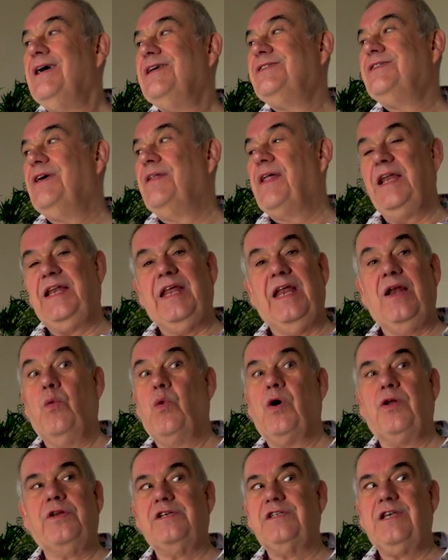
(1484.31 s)
So they didn't
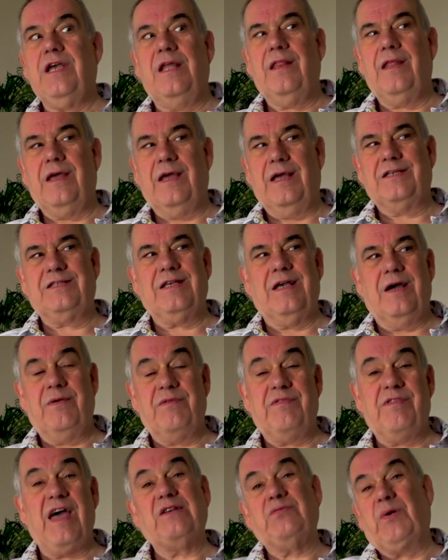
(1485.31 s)
want us in there.
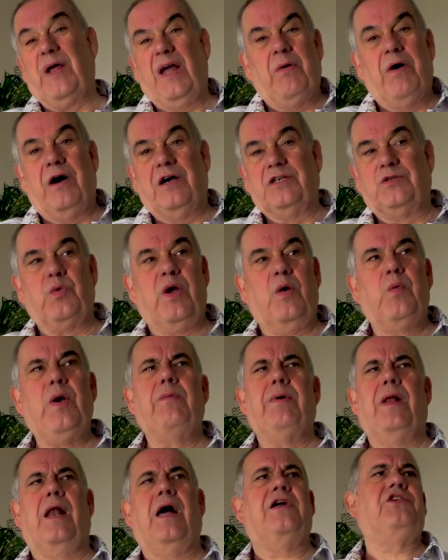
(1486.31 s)
So that's what it was. We
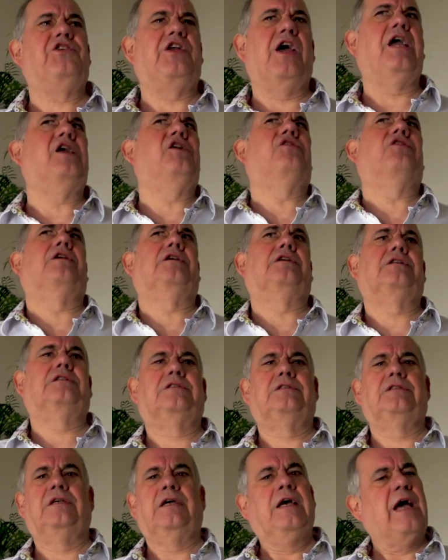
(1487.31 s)
were, like,
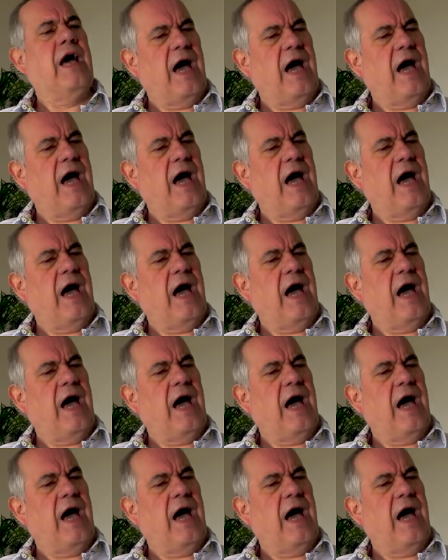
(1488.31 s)
dangerous.